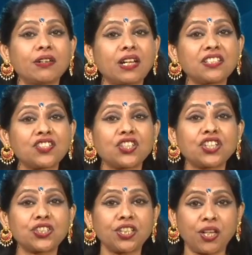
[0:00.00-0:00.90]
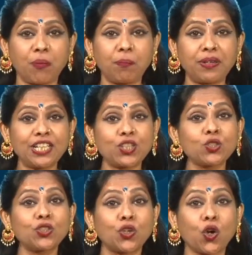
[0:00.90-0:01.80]
construction companies to
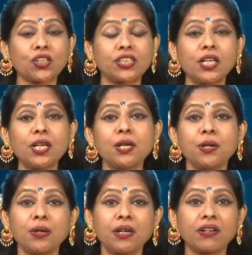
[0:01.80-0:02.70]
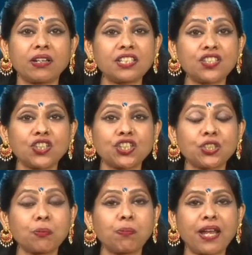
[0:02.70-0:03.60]
draw the
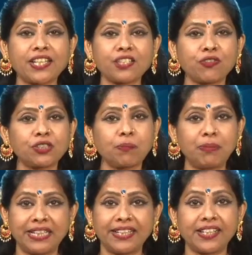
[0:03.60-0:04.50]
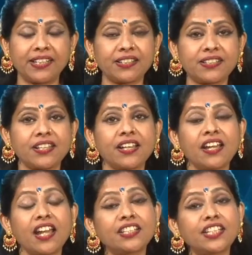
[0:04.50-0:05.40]
construction plans for the buildings,
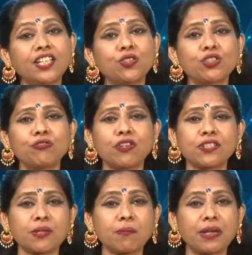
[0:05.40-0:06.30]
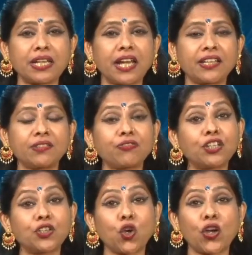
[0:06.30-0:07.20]
and they use for some for
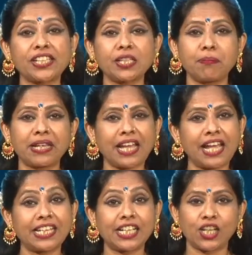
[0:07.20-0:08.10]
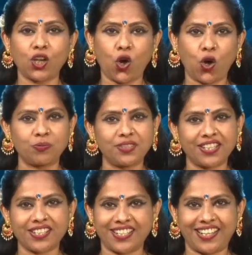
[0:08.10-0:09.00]
drawing the mechanical
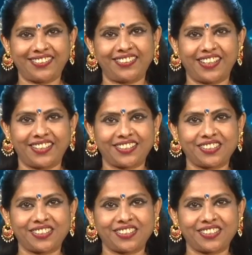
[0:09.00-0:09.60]
objects like that.